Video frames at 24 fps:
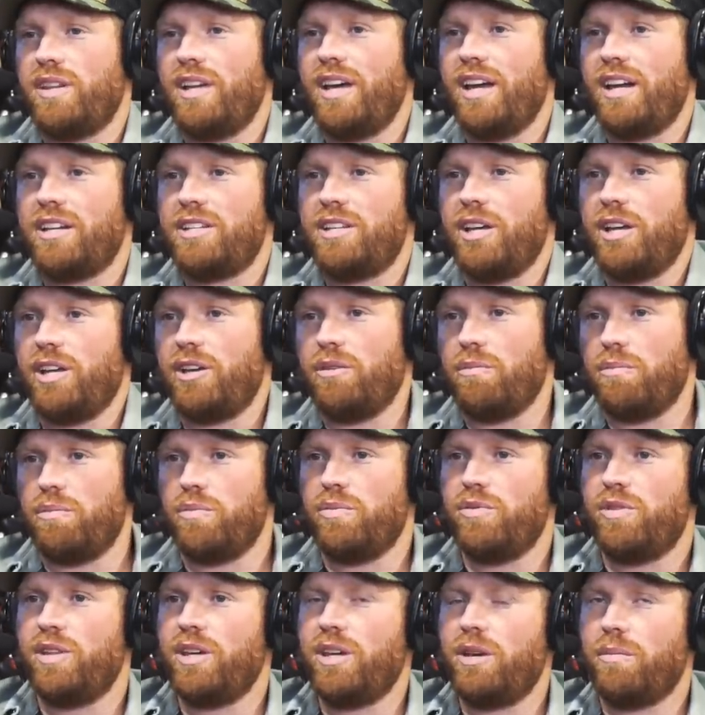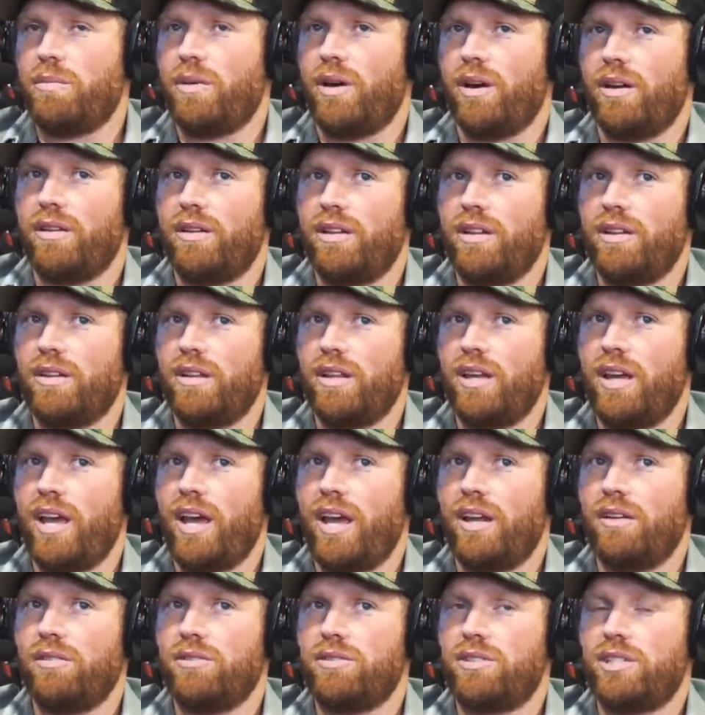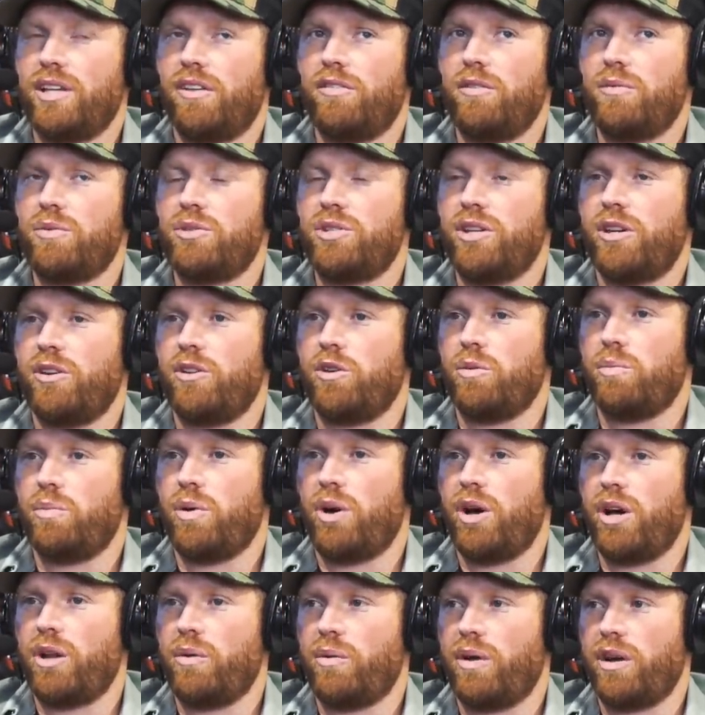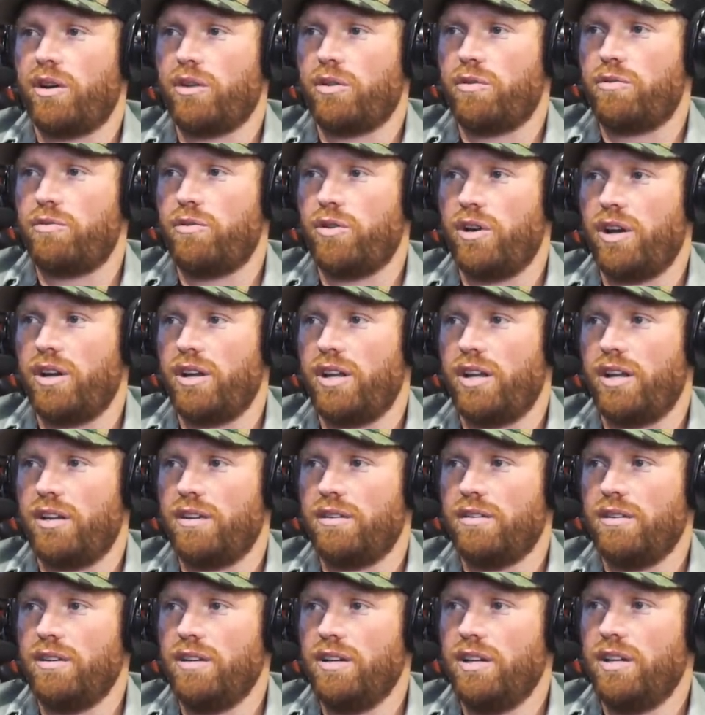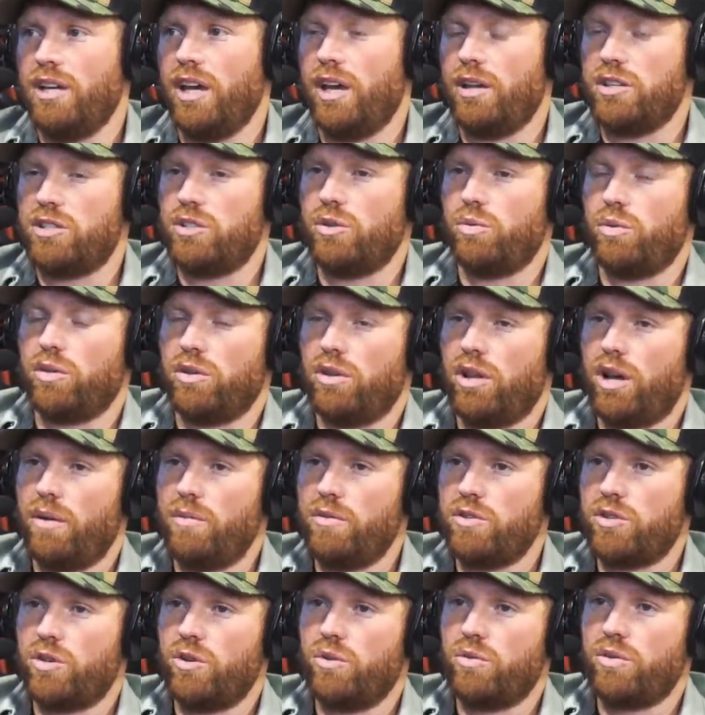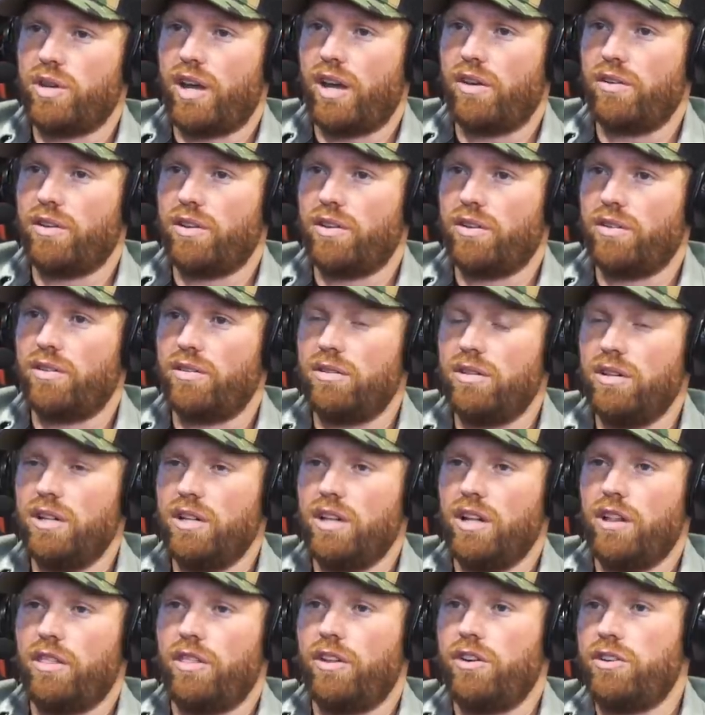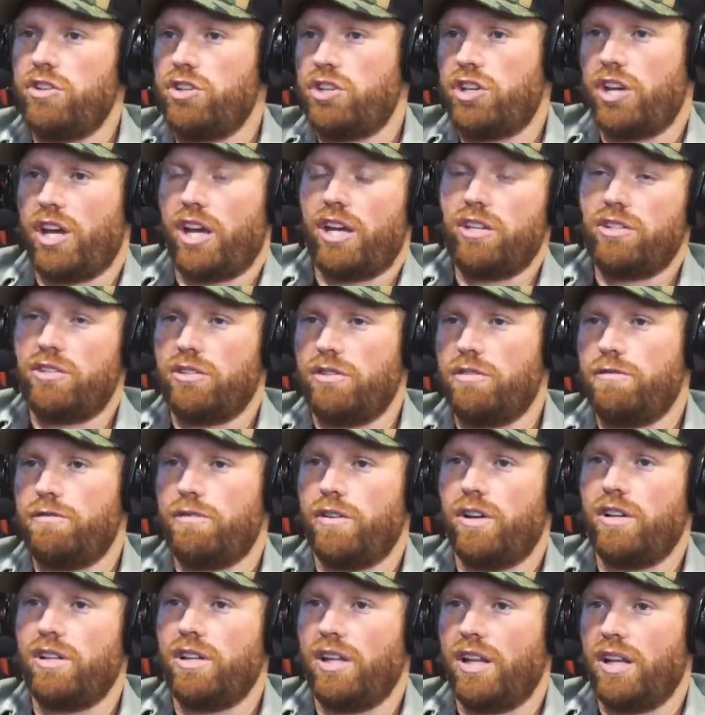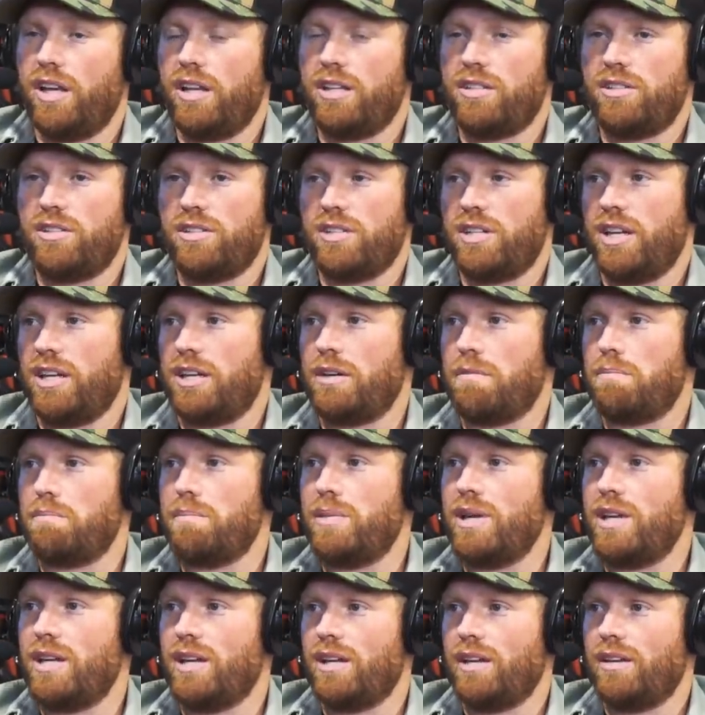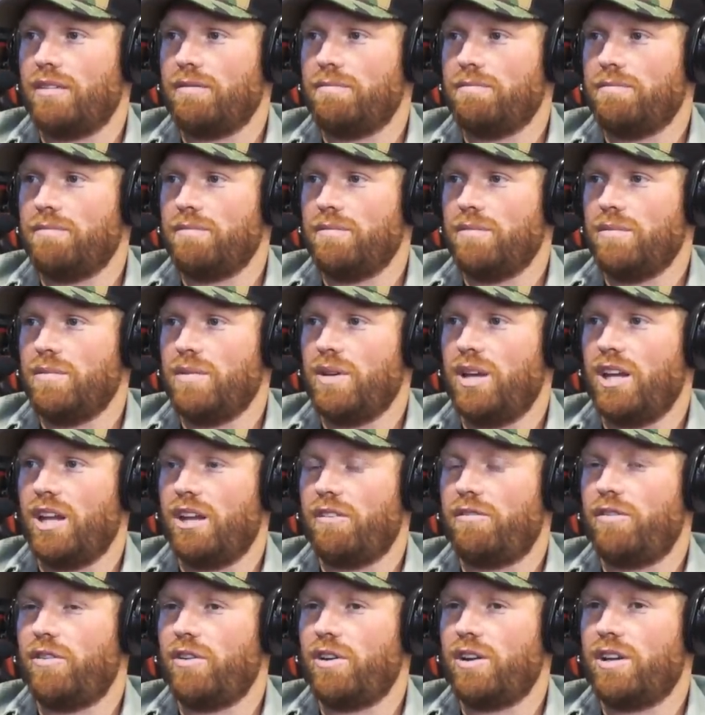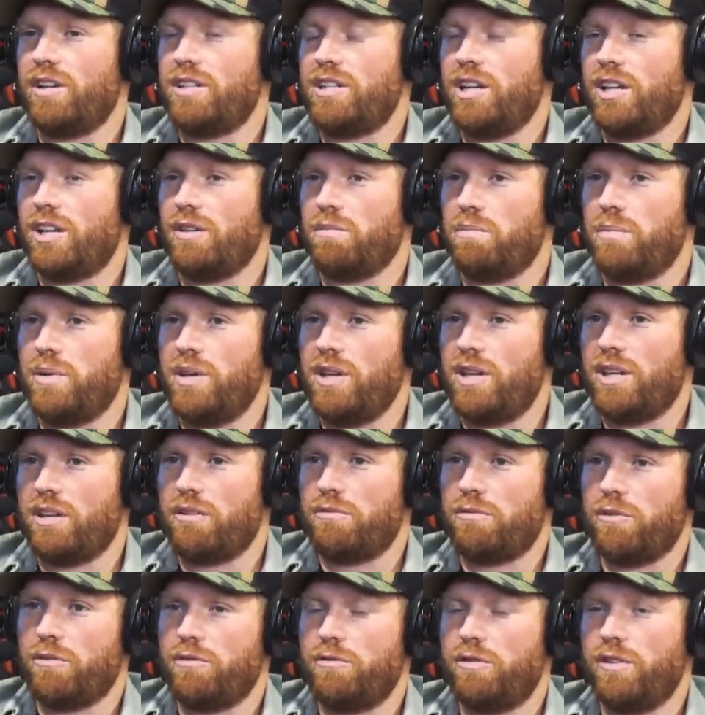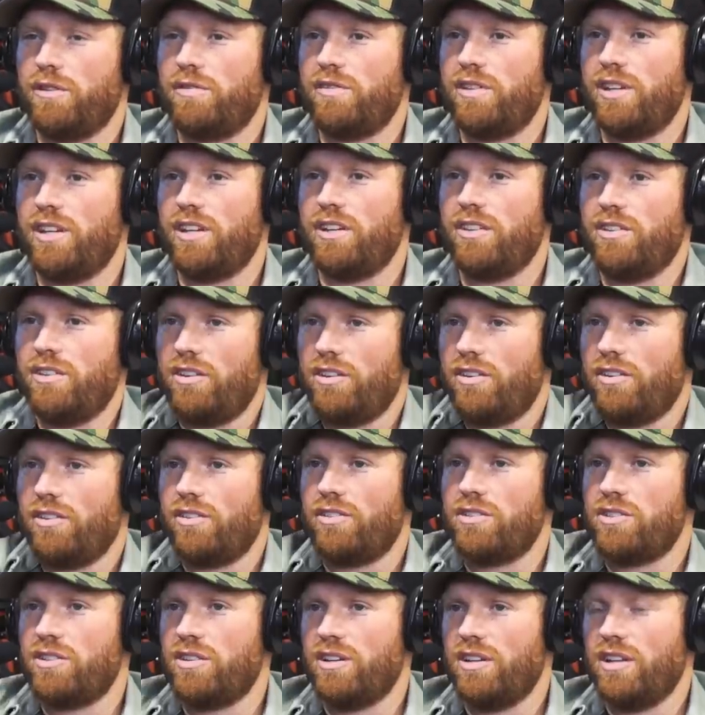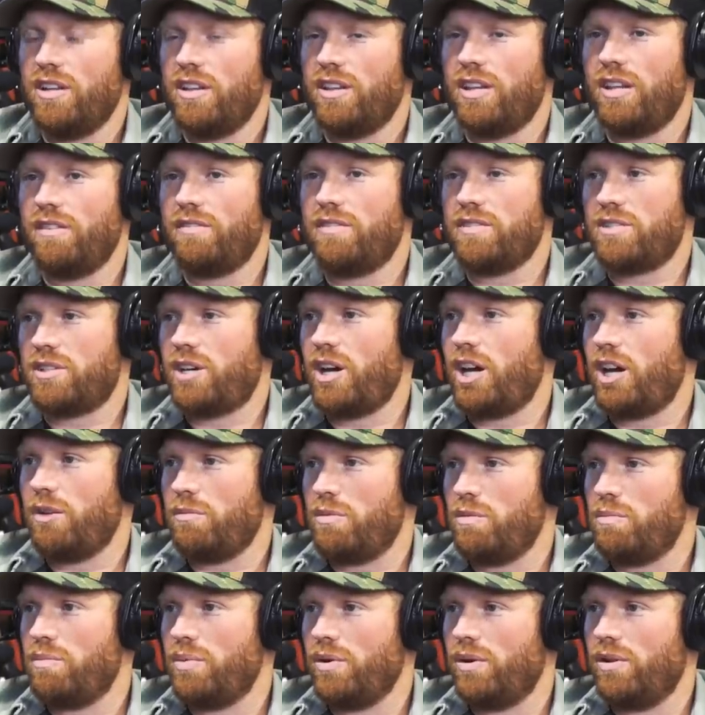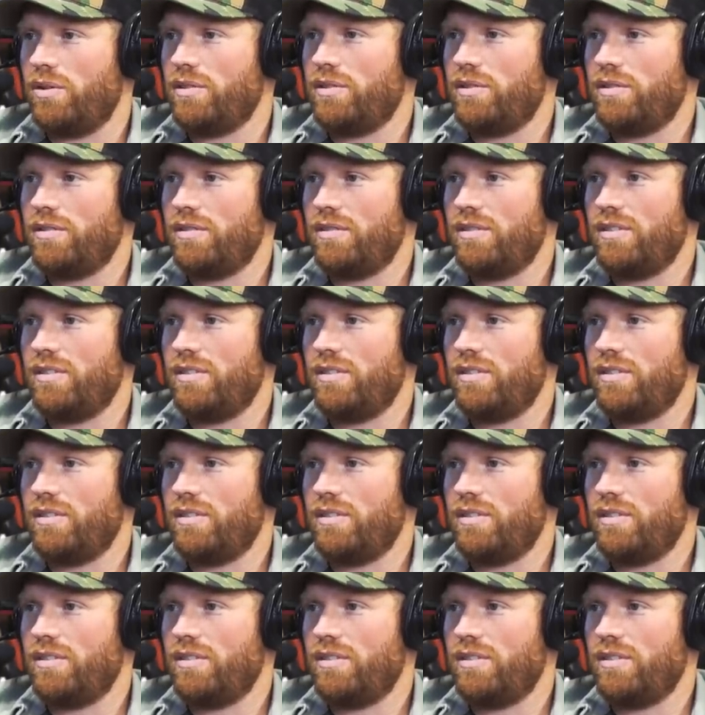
they got to take a think about it. They, they handle seventy percent of their body weight on the front end, mm-hmm. and so when llamas yeah. go downhill, their chest and their front legs just take a beating. Right. And if they're going to take a beating for fifteen years, they've, it's got to be built.